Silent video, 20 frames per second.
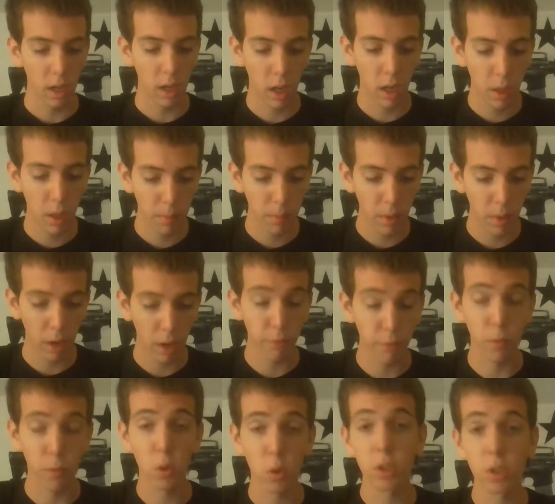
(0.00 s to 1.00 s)

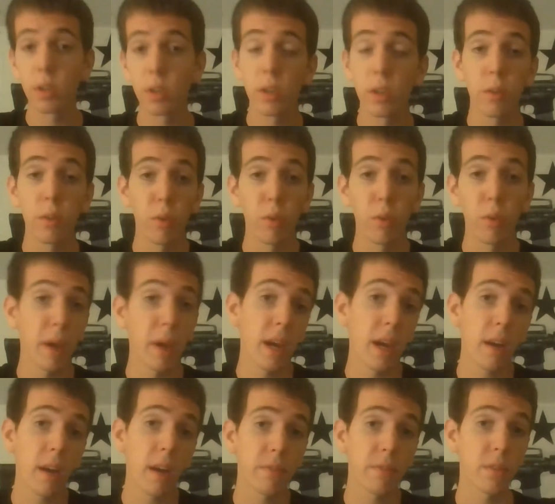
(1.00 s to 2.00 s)
Unfortunately, we may
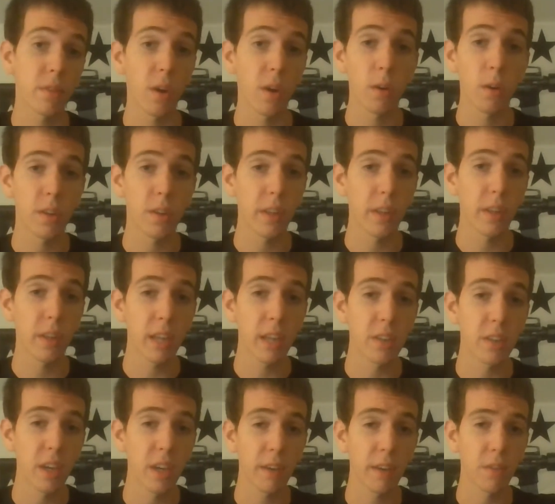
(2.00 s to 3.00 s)
have to turn to the
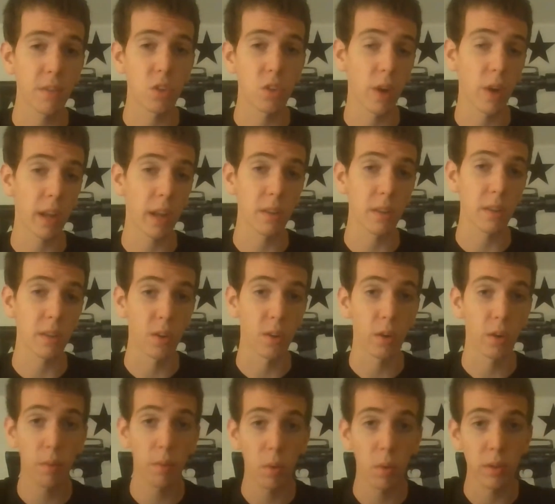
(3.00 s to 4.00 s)
ATF to track the
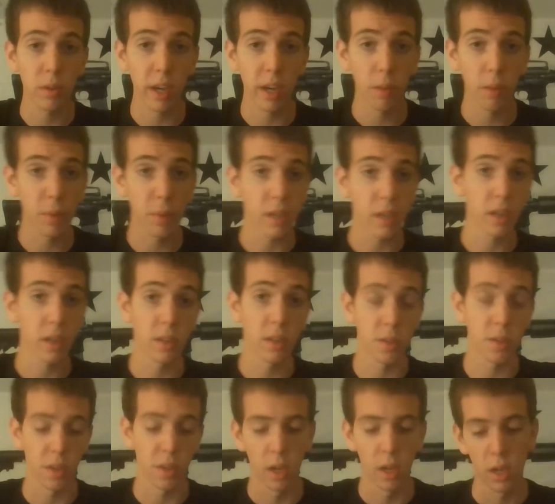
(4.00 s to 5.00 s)
serial number down
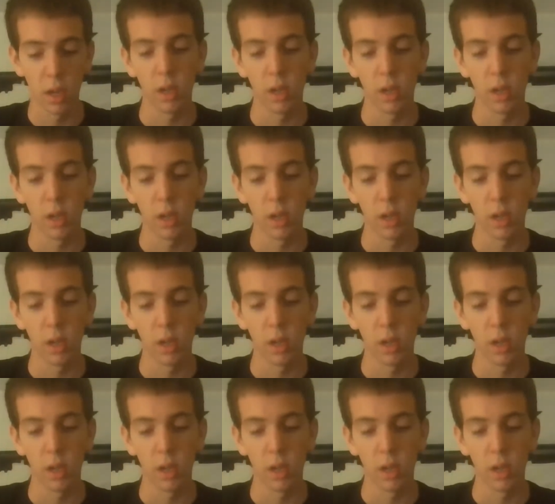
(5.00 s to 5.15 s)
because,